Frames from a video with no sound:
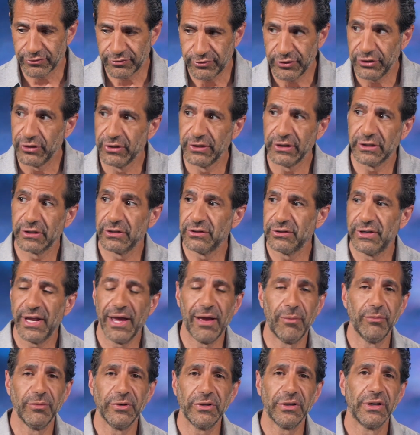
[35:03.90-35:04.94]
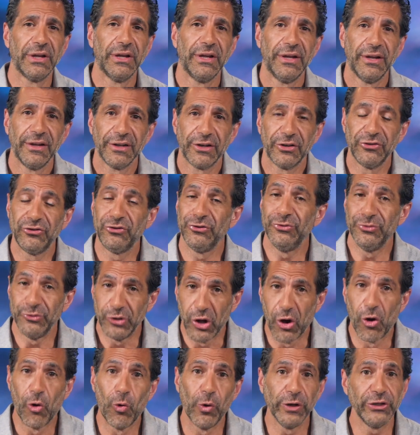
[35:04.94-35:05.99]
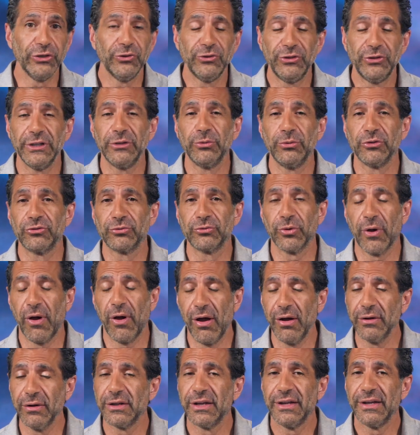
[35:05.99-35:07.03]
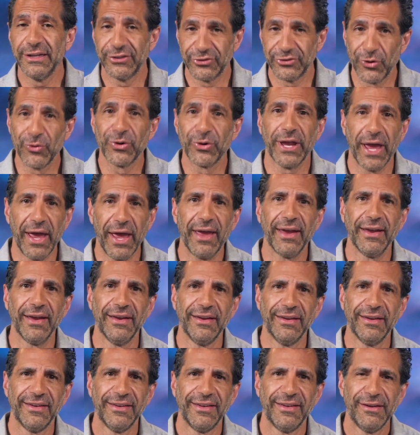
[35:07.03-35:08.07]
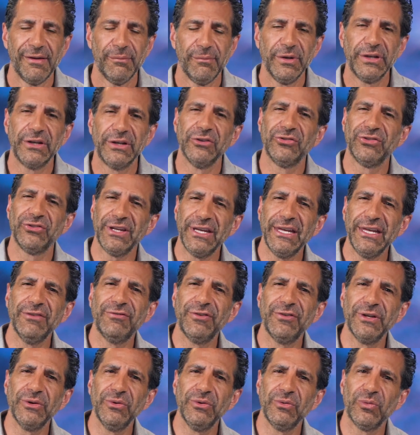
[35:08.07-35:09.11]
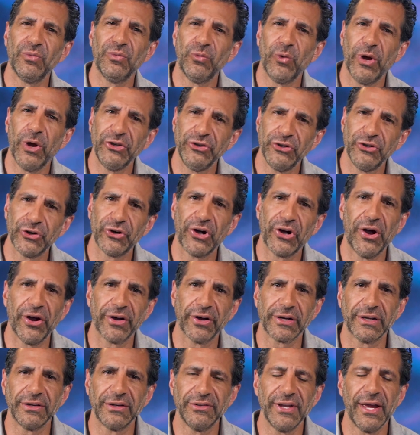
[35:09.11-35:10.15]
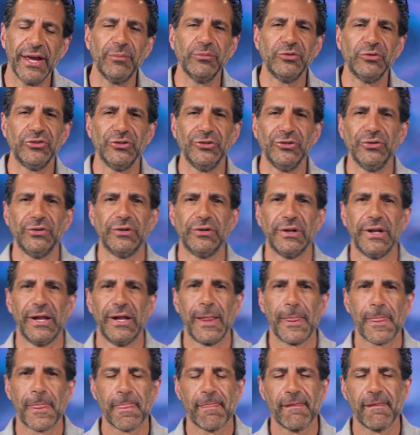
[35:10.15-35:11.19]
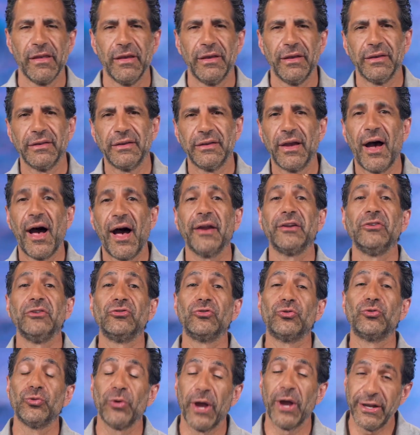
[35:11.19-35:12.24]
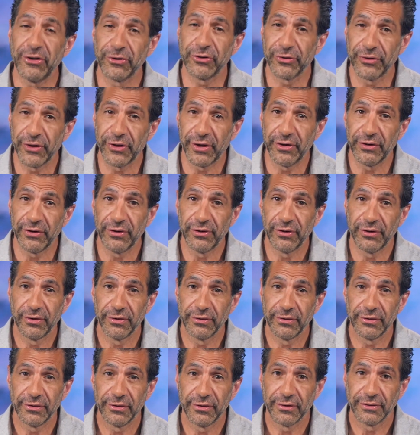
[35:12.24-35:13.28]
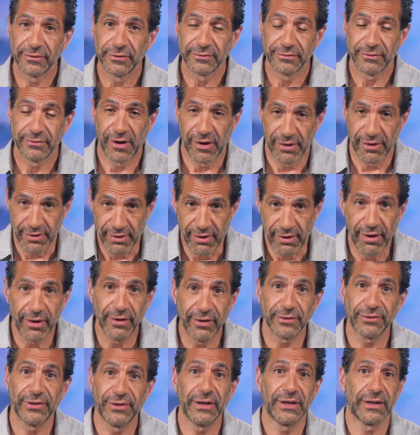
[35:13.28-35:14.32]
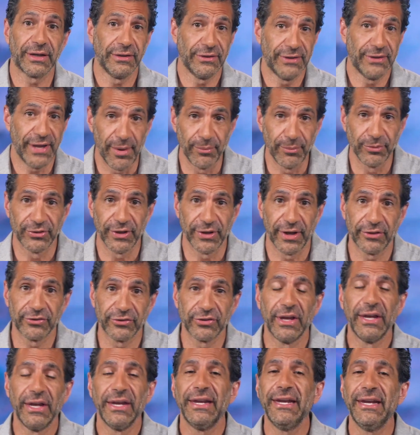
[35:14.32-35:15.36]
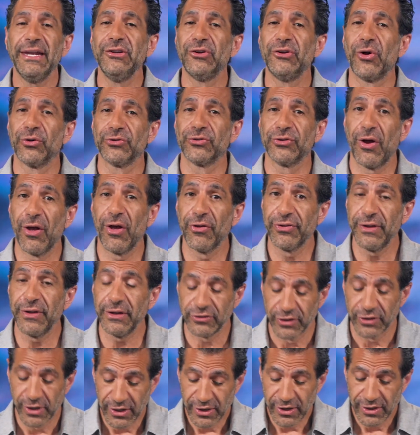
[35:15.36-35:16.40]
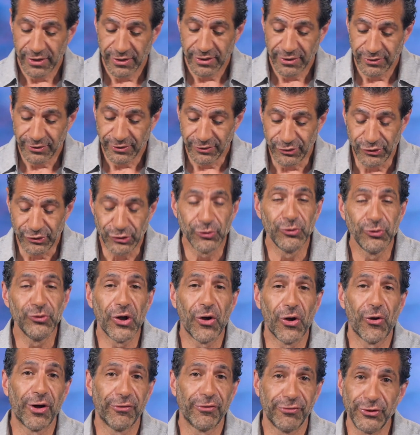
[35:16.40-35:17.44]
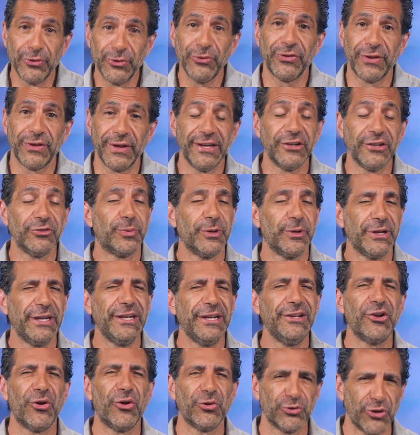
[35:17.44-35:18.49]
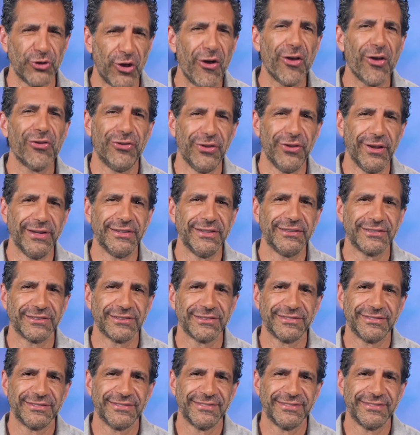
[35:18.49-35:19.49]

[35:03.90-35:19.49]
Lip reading: and feeling condemned because you know what you did was wrong? It's okay, because even when your heart condemns you, God is greater than our heart that condemns us. He knows all things. You know a few things, but He knows all things.